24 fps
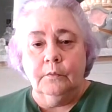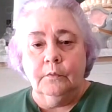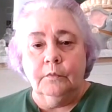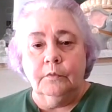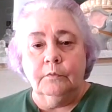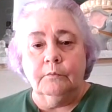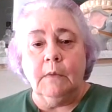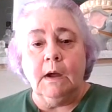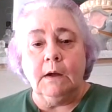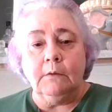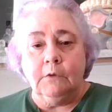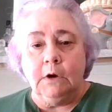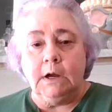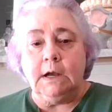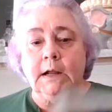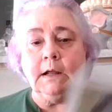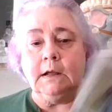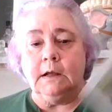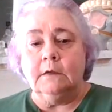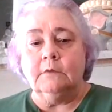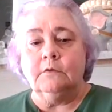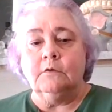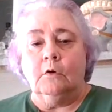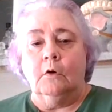My
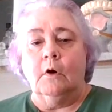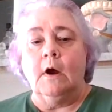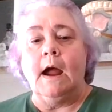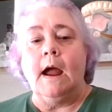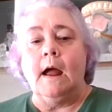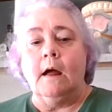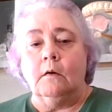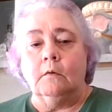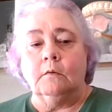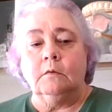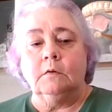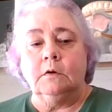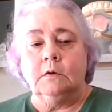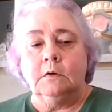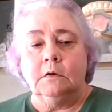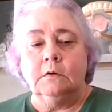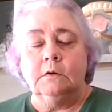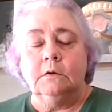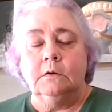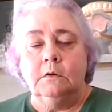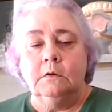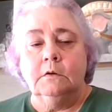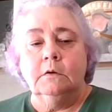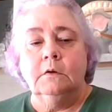reading is crowned
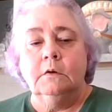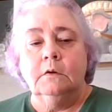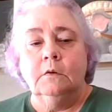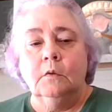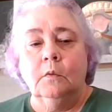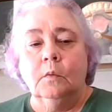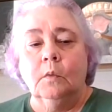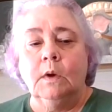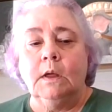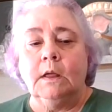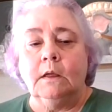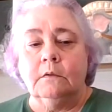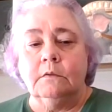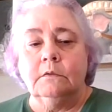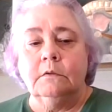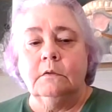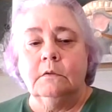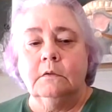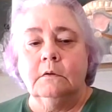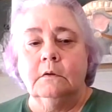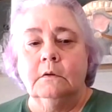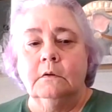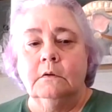with